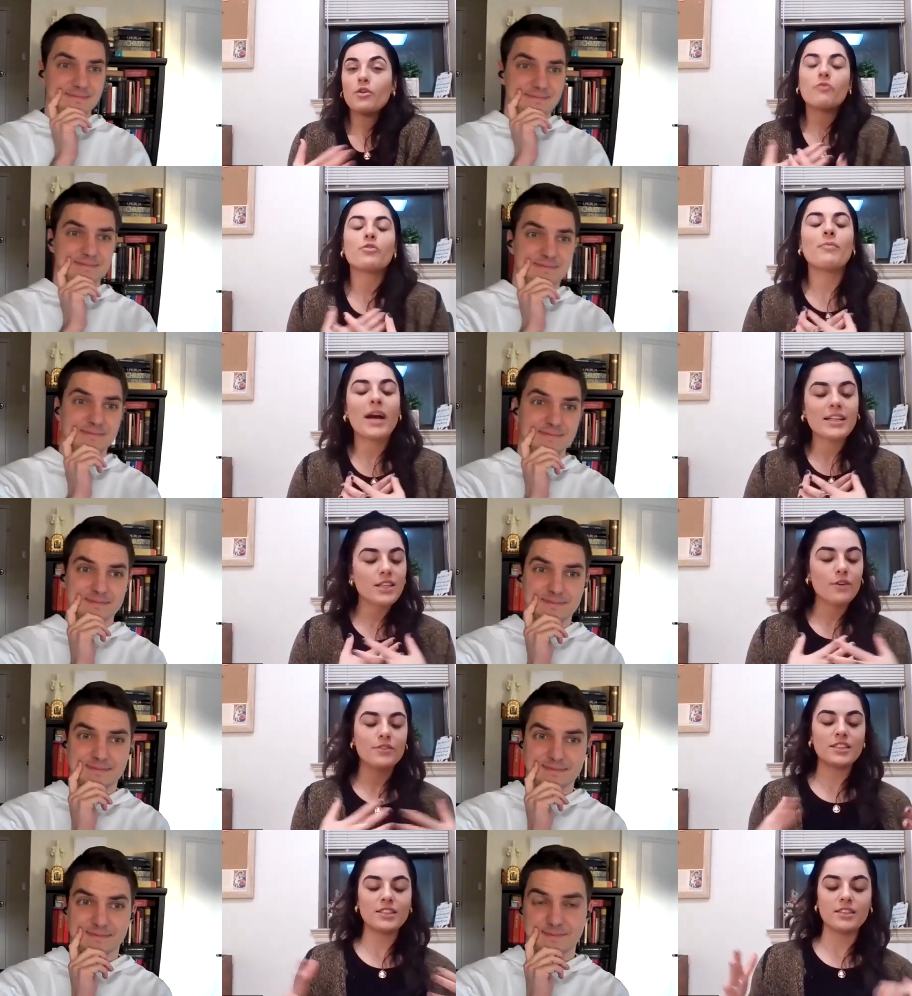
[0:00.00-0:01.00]
Speaker 1: you know for
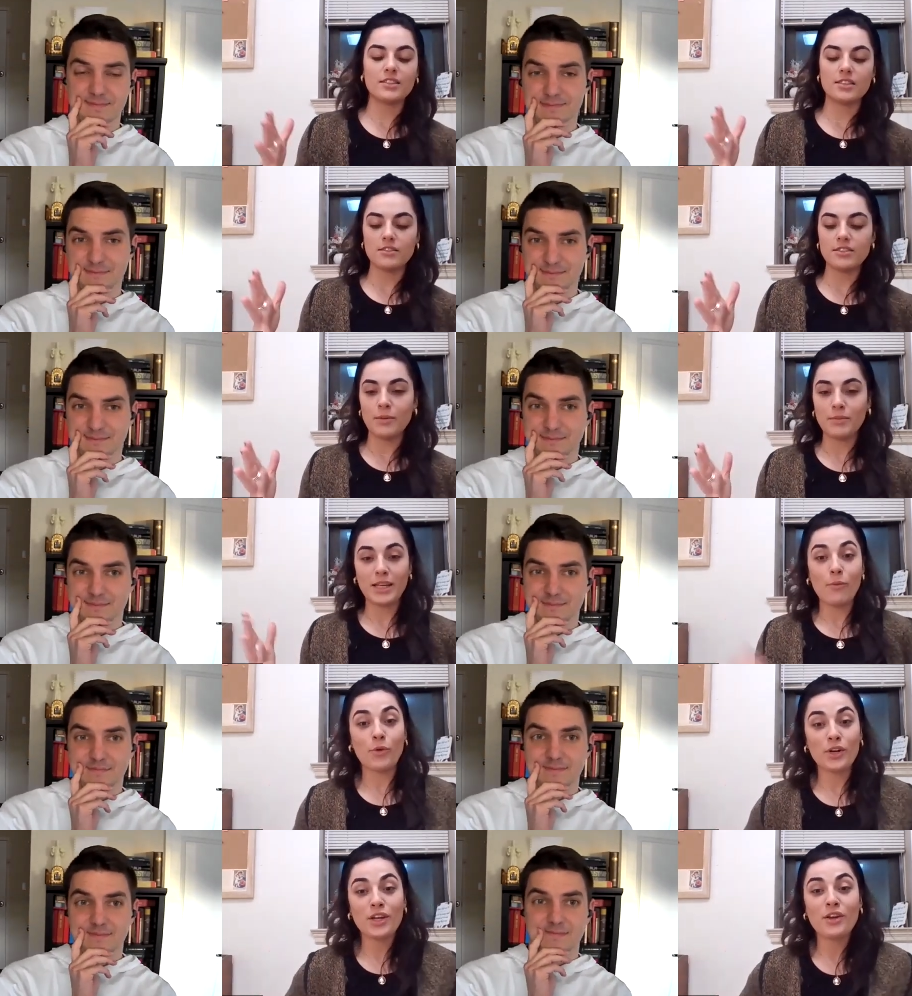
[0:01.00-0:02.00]
myself this is
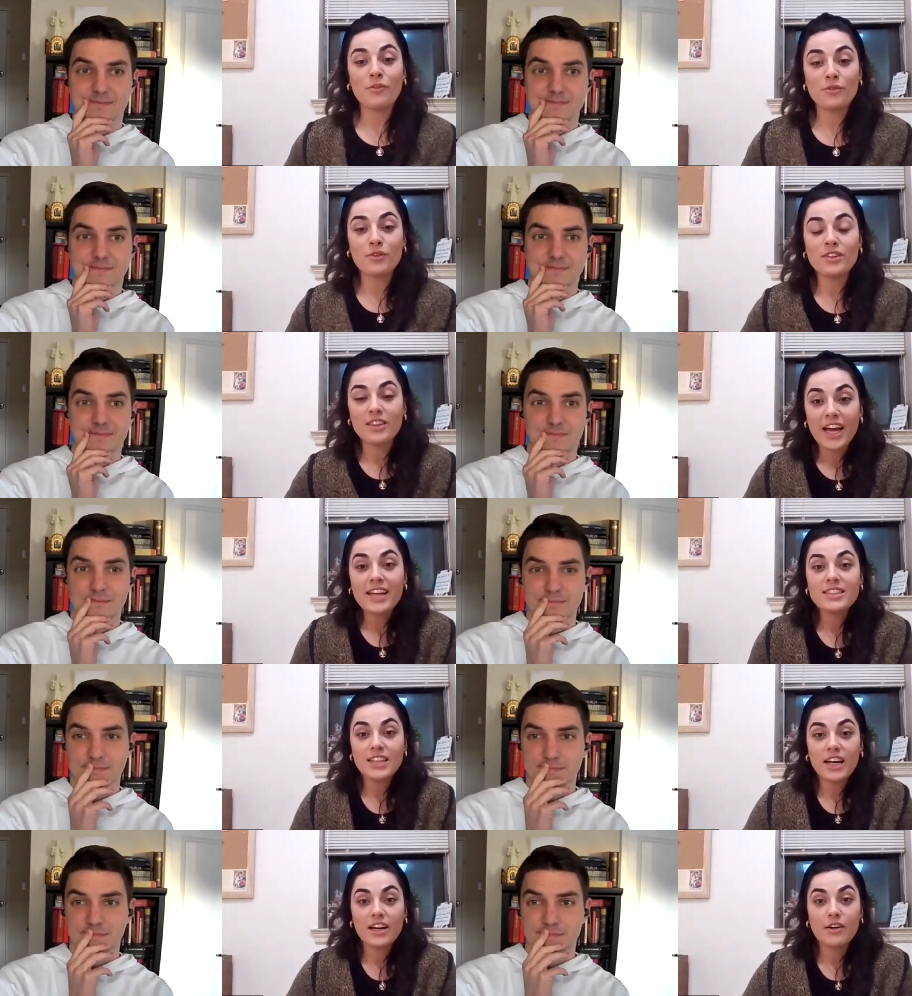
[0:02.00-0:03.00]
something i'm working on for
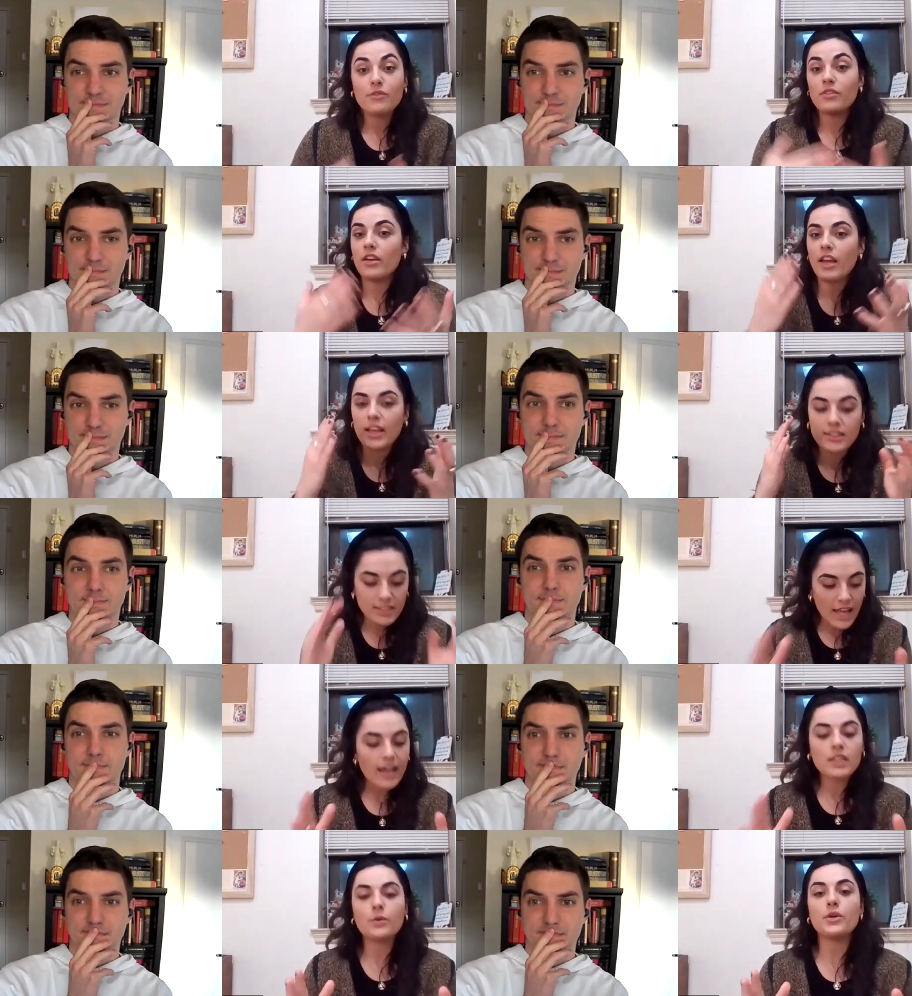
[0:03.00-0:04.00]
lent of
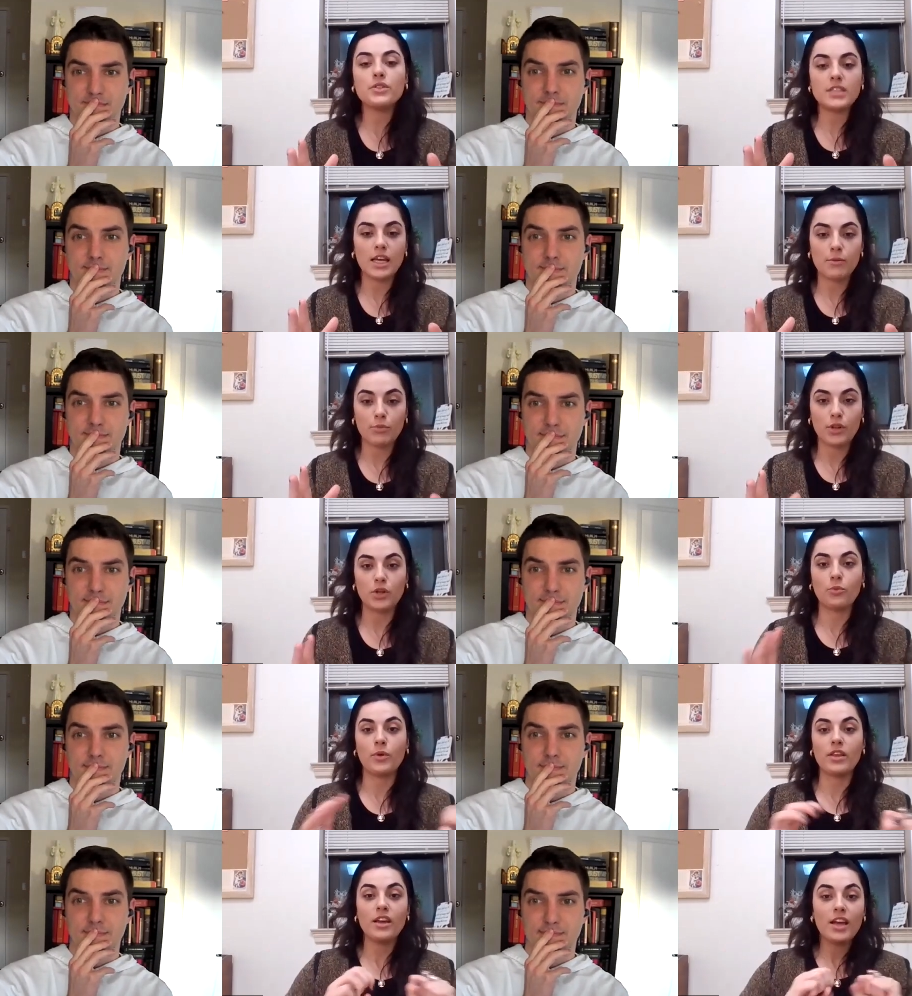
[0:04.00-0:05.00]
exactly what you're saying
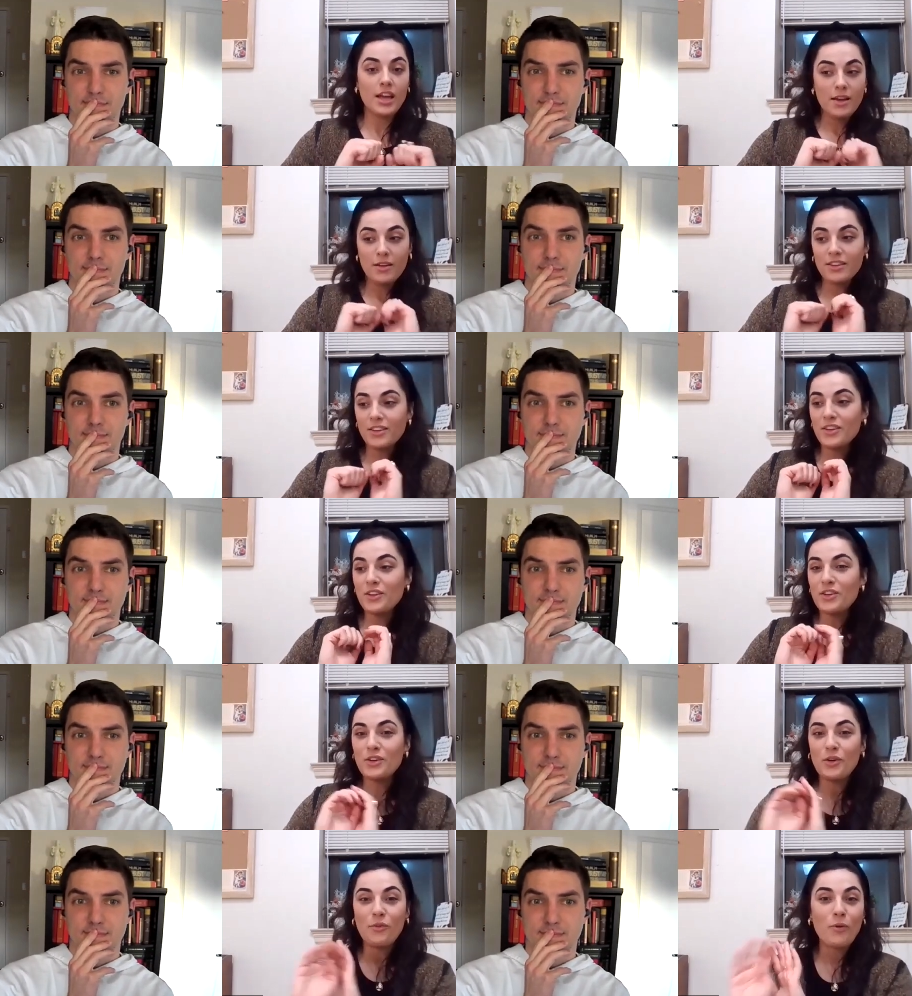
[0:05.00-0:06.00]
brother with
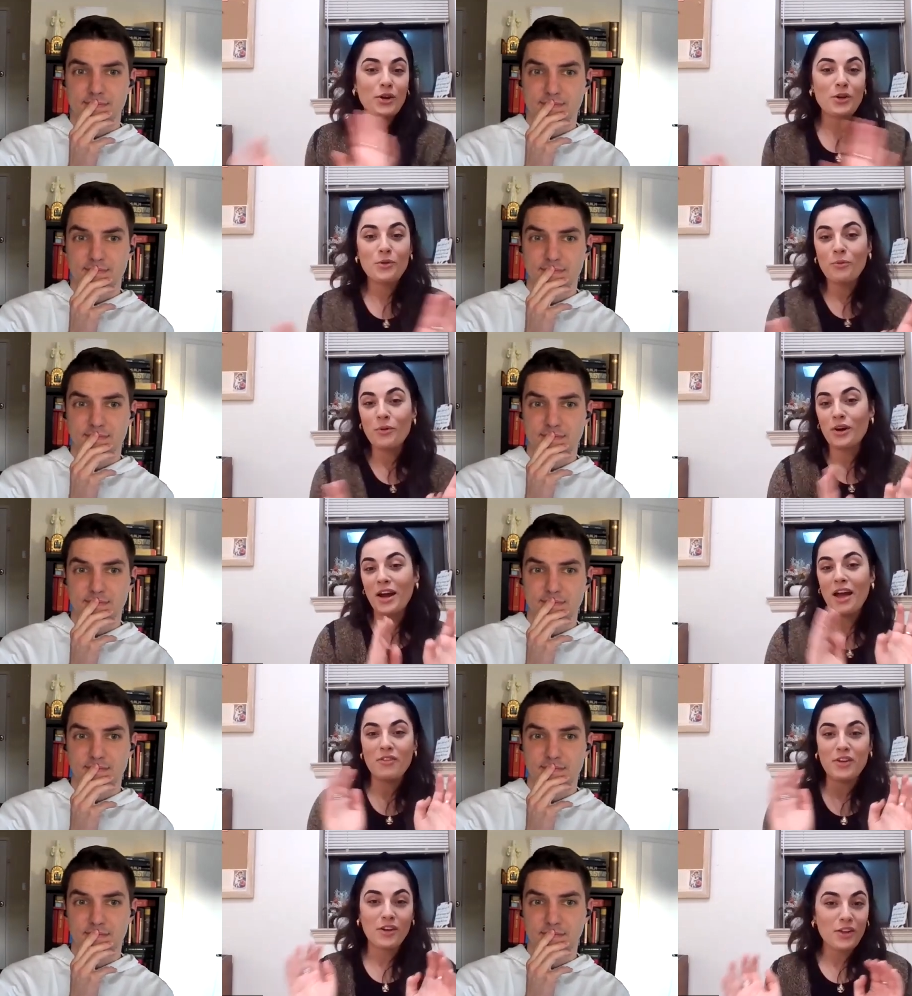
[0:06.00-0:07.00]
you know where you
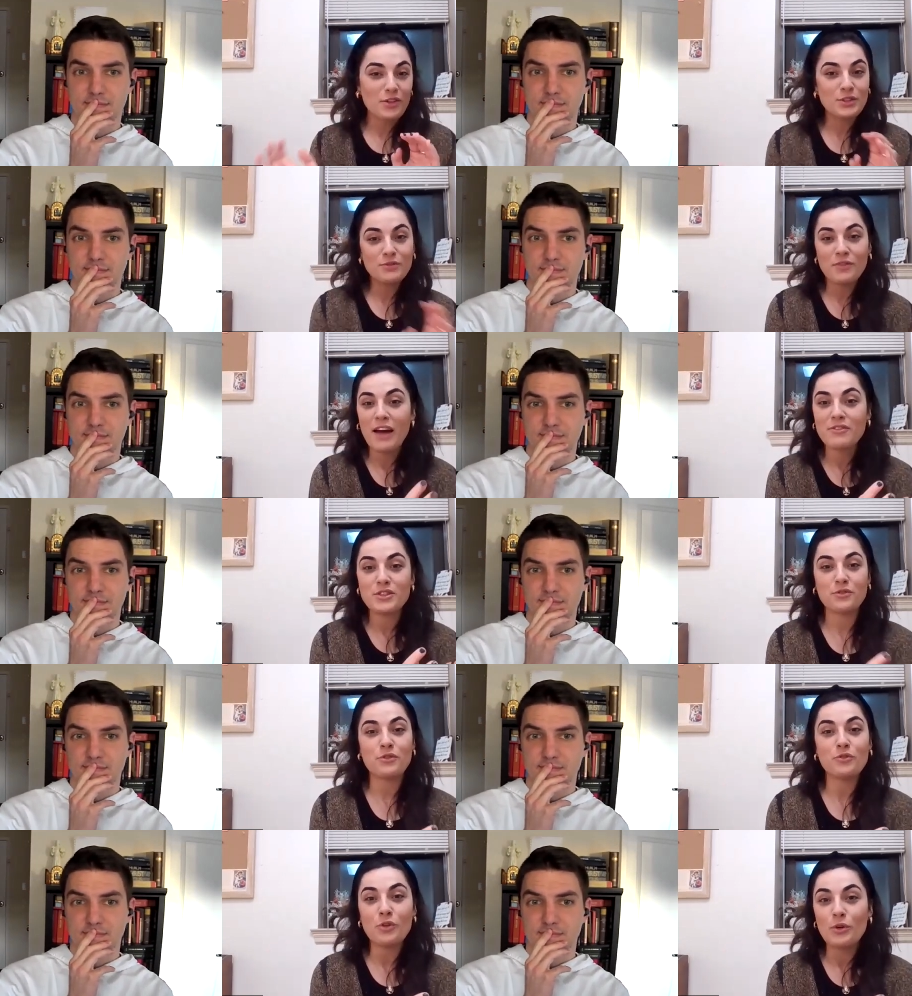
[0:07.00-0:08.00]
were having those five
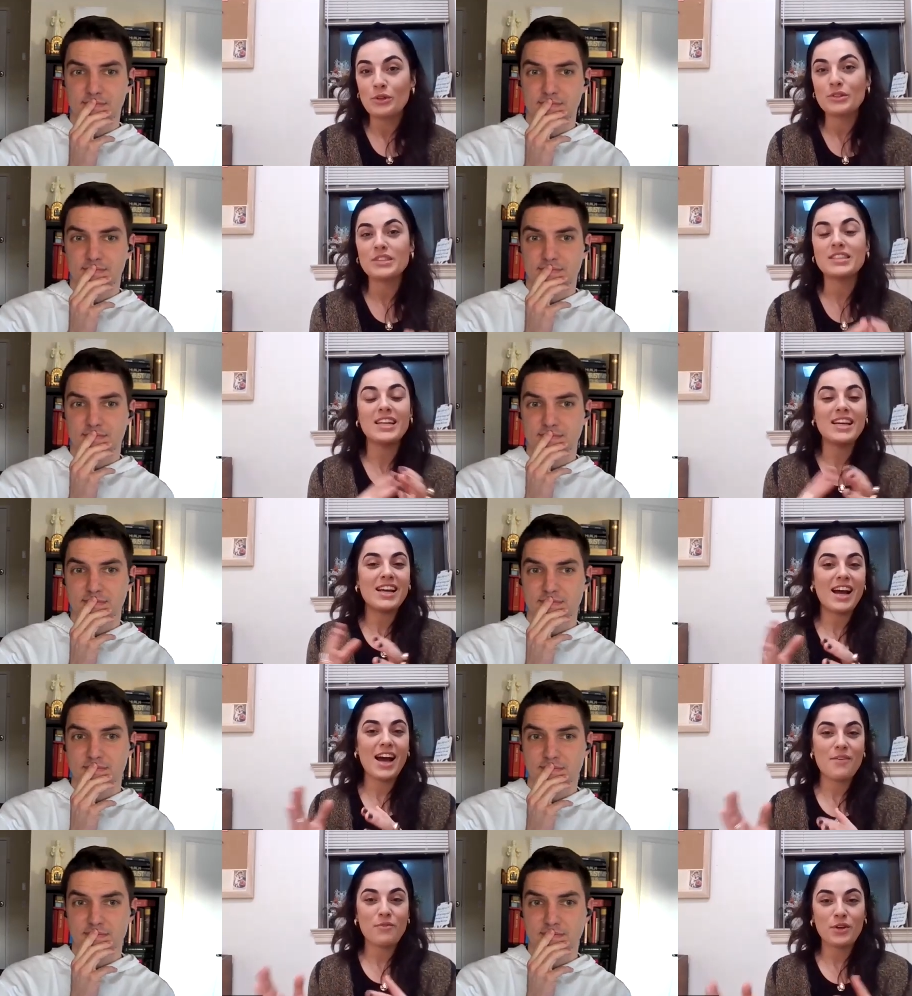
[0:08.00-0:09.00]
different roles
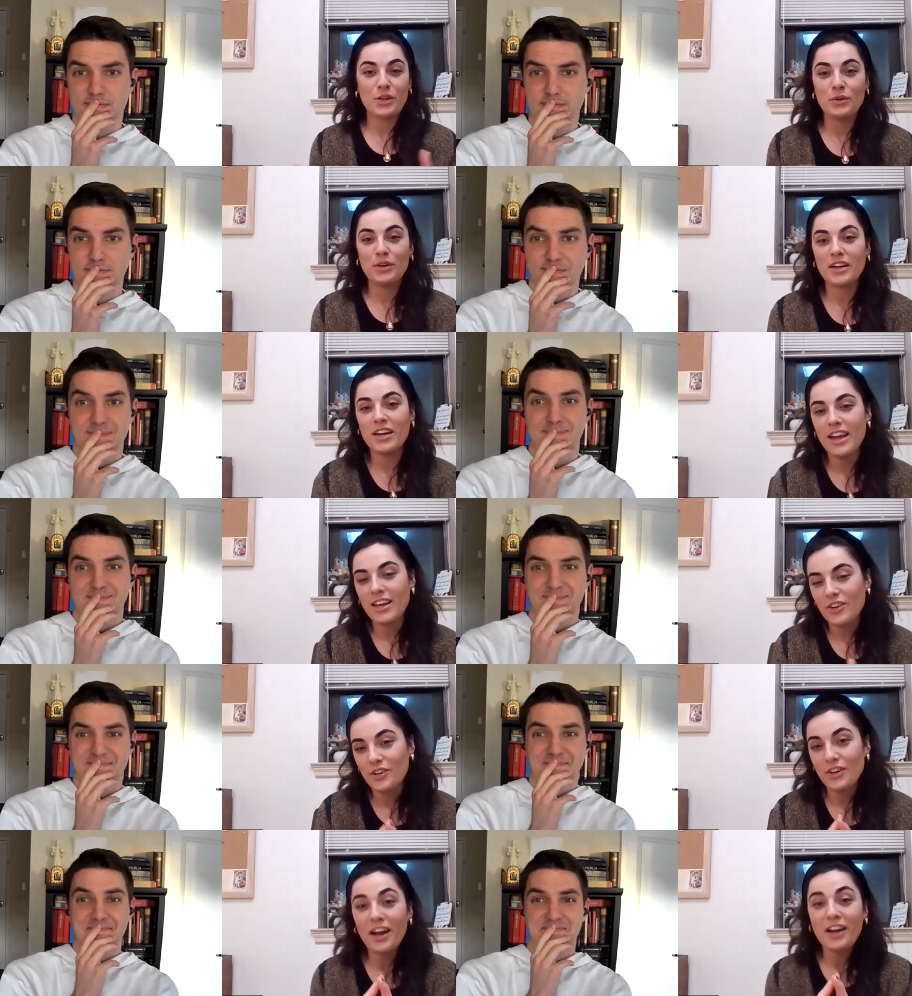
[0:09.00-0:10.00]
um, when you were
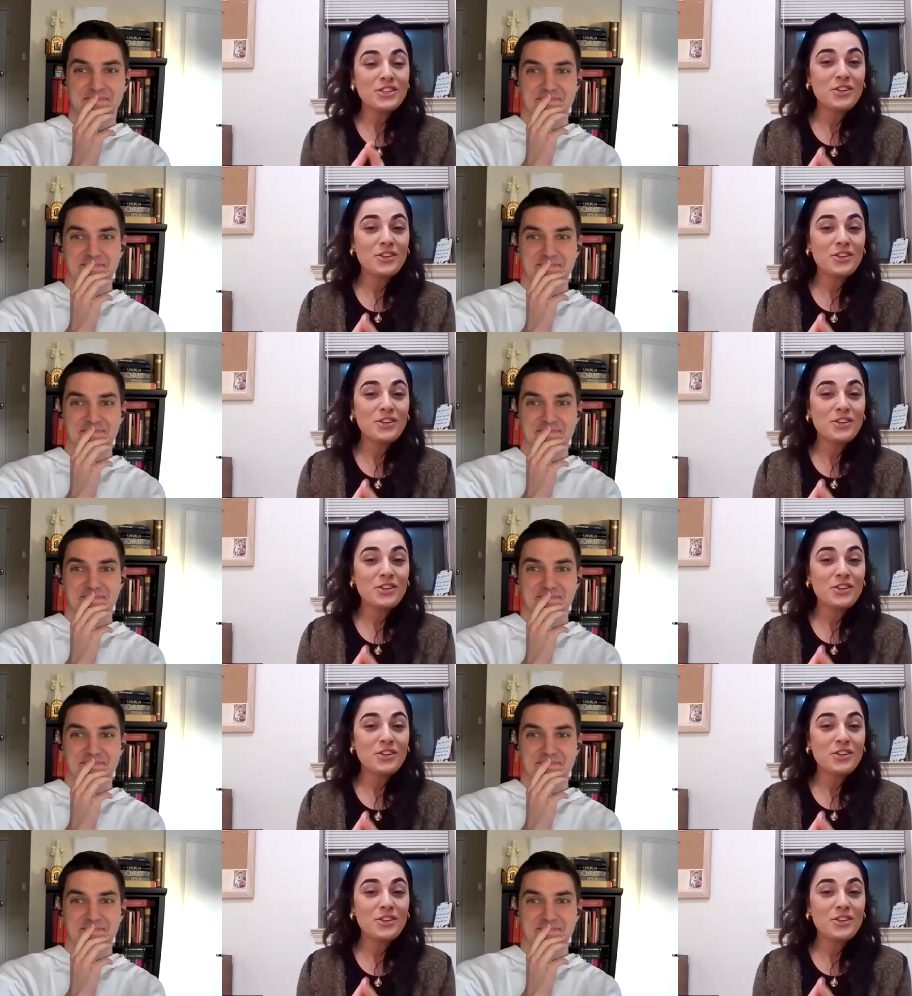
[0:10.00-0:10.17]
in your